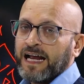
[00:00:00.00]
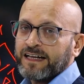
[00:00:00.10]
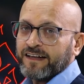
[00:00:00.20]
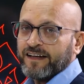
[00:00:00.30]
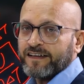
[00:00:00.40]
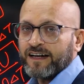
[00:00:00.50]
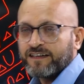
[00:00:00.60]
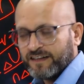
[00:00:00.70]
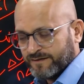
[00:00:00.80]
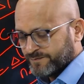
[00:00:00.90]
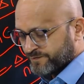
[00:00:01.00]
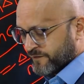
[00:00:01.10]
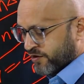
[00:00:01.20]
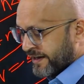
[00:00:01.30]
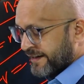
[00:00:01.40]
N delta T.
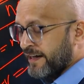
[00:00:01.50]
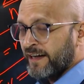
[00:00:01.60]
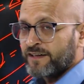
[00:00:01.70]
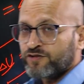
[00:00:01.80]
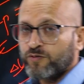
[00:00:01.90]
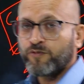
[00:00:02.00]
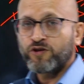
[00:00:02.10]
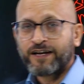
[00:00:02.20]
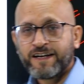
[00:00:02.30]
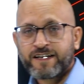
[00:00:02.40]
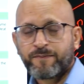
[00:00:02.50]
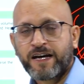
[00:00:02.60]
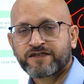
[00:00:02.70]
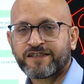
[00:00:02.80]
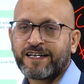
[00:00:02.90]
Alright. So molar heat
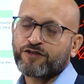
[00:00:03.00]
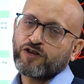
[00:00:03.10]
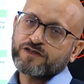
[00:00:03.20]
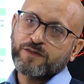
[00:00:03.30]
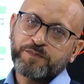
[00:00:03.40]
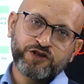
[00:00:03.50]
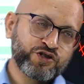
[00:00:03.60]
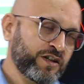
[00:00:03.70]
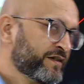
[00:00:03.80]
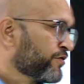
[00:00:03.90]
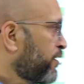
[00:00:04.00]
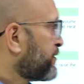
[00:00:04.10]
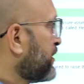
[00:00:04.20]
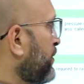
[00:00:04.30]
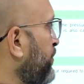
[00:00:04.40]
capacity at constant pressure is
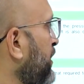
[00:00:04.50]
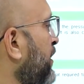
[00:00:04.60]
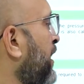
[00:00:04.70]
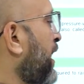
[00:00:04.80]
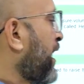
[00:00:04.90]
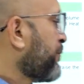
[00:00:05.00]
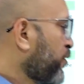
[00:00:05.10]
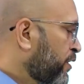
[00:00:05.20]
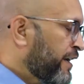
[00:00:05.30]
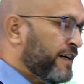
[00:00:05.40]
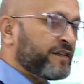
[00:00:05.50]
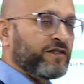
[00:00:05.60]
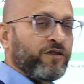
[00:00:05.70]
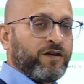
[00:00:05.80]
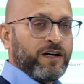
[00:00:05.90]
called Cp and molar heat
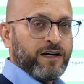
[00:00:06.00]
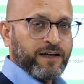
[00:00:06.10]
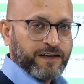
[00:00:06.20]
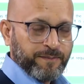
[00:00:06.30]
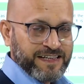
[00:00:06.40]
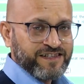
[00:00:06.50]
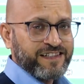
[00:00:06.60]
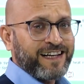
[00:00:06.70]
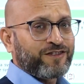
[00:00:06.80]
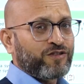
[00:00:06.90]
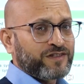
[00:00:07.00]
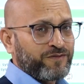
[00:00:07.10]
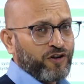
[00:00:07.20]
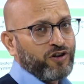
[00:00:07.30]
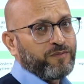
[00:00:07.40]
capacity at
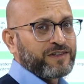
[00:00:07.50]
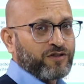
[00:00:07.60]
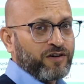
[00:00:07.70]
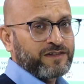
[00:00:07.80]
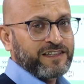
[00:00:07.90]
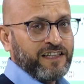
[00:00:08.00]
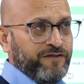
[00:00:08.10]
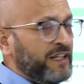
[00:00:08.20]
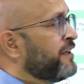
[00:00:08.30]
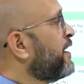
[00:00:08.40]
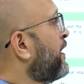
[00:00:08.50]
constant volume is called Cv,